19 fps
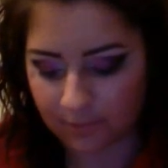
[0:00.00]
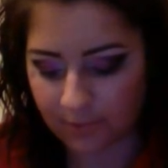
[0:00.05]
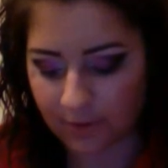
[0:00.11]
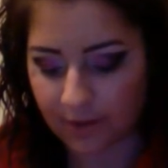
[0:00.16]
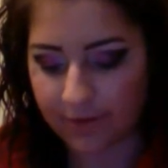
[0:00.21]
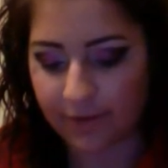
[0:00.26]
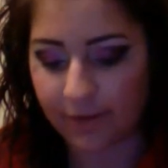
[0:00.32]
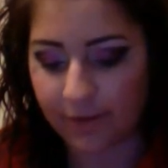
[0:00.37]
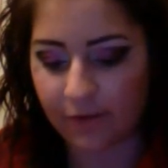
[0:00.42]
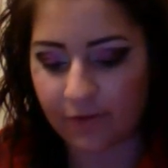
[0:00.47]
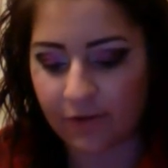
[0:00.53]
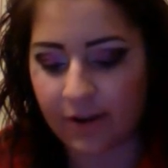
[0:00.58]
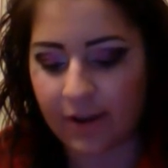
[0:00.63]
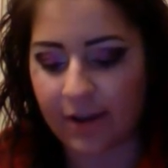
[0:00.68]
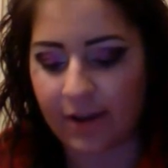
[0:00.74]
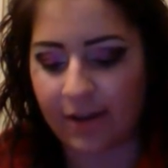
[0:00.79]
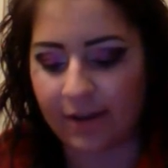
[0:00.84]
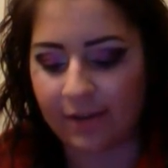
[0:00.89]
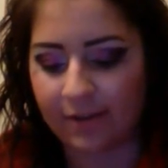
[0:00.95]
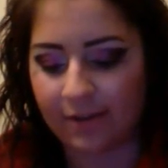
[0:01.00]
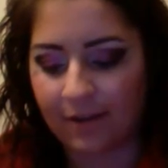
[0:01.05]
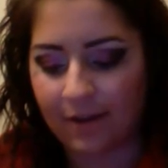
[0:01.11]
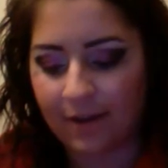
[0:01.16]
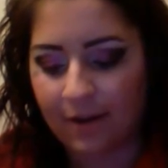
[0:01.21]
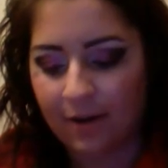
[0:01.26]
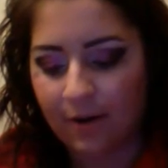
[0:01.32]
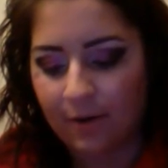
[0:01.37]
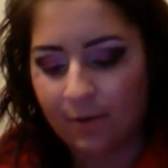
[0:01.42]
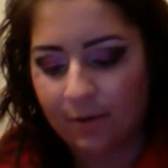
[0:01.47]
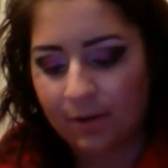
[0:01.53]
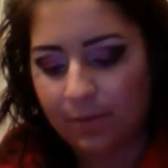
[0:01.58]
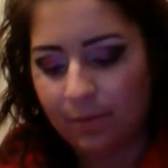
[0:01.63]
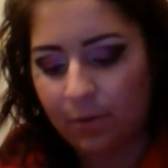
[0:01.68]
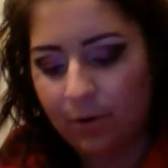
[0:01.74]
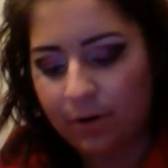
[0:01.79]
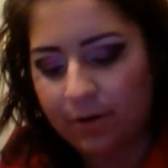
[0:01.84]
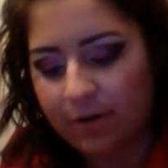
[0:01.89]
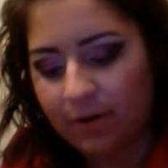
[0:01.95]
And then the trick is, when you
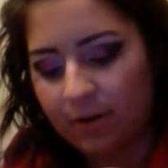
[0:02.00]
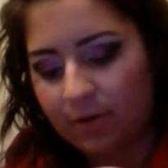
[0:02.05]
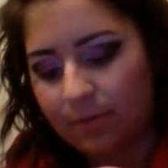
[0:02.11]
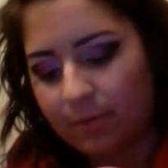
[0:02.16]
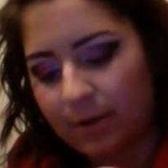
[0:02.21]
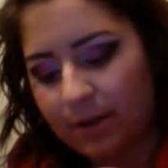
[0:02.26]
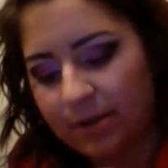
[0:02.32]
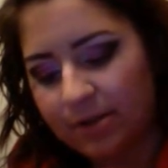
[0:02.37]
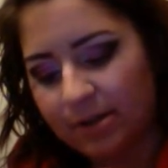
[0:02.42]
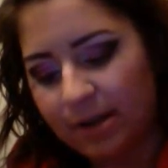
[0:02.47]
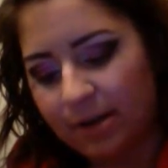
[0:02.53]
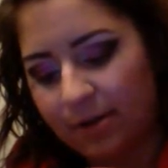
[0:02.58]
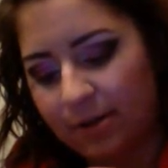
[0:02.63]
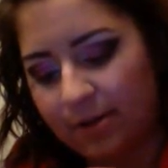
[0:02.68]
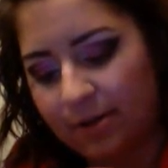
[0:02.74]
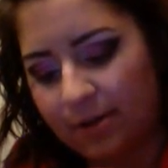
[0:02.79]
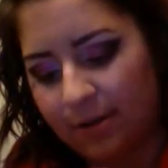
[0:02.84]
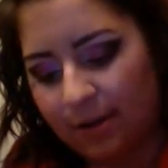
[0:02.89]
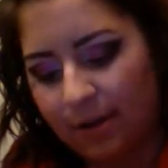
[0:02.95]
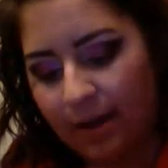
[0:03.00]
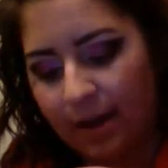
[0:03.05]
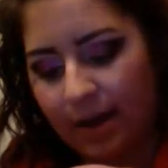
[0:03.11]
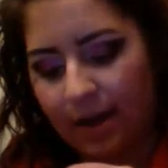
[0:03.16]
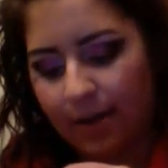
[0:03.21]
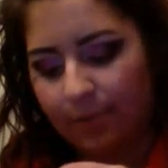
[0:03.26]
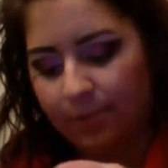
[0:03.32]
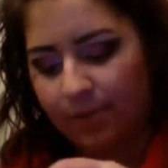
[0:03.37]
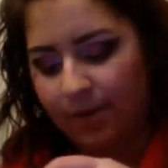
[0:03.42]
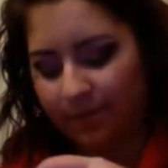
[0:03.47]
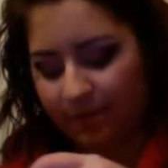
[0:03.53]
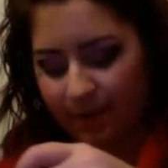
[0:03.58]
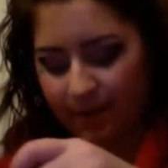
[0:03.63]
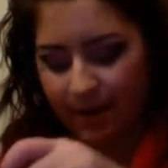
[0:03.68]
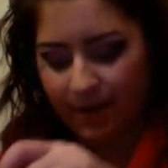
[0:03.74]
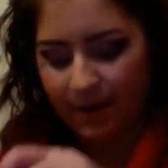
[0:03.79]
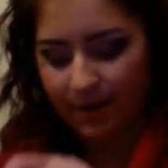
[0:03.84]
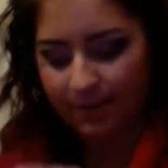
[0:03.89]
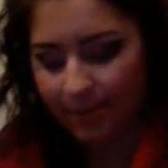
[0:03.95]
pour too much out into the cap, you have to
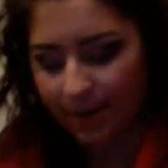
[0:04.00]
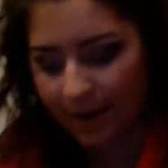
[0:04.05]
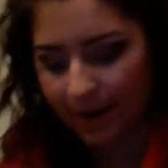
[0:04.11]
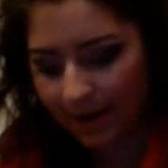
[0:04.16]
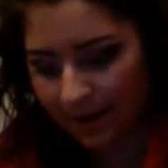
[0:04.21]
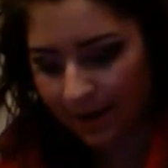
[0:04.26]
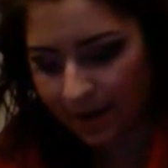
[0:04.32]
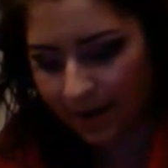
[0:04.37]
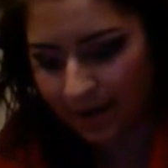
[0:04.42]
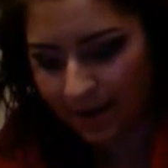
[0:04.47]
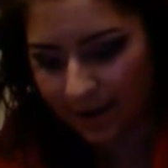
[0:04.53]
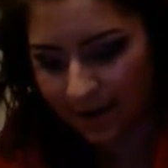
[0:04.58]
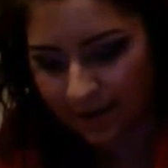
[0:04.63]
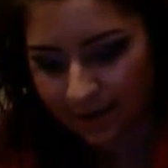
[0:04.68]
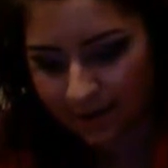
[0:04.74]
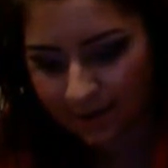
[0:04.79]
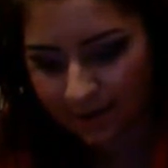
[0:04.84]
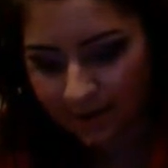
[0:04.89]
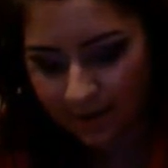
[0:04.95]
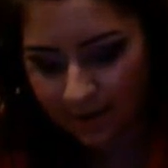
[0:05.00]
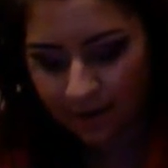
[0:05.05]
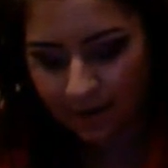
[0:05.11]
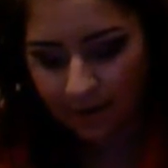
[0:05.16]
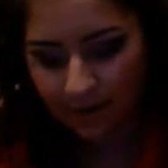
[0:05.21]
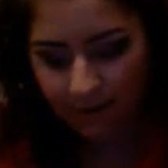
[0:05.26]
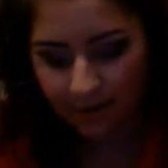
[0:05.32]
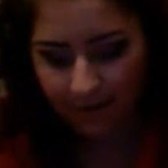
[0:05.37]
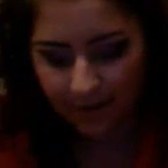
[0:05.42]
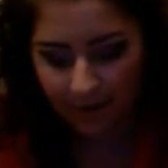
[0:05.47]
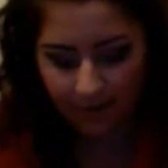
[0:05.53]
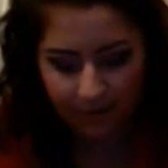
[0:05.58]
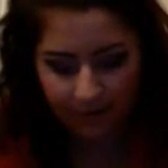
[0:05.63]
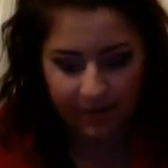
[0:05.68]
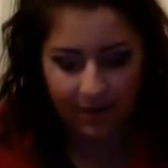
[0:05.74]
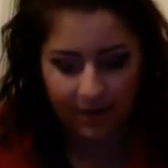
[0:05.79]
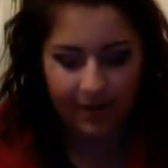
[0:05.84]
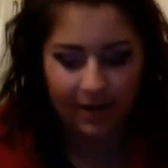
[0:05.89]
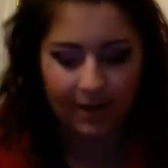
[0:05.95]
get it back in
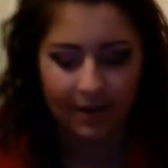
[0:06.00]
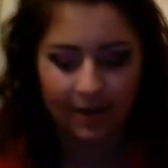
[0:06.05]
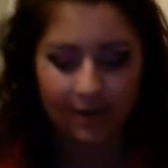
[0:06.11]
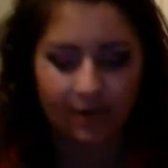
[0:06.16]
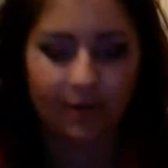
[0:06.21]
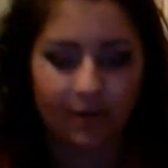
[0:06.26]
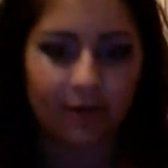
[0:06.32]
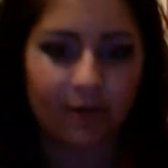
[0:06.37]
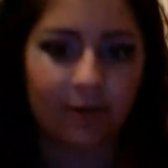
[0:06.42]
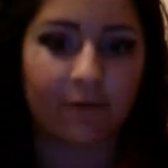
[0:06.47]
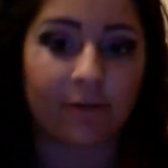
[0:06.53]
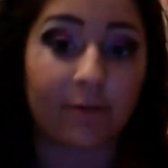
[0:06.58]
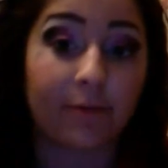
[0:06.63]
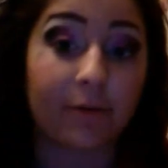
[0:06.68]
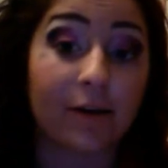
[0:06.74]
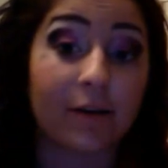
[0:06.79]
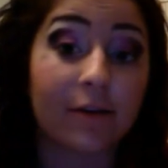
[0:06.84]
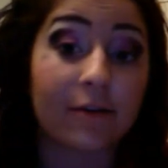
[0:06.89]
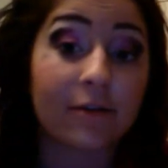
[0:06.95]
without getting it all over the place.